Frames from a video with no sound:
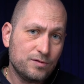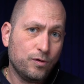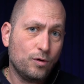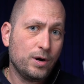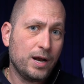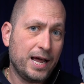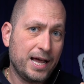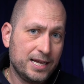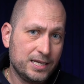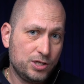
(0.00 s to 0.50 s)
phone
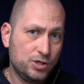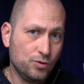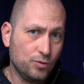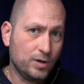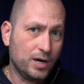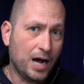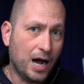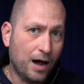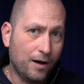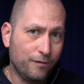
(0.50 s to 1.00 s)
has you
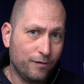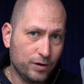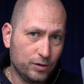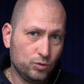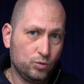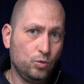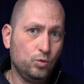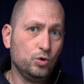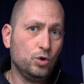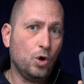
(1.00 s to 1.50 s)

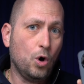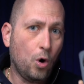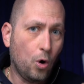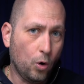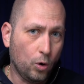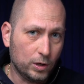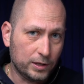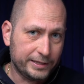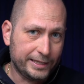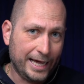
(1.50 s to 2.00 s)
covered with
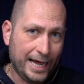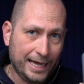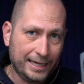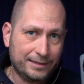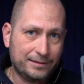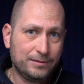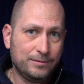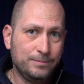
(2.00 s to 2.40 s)
all that.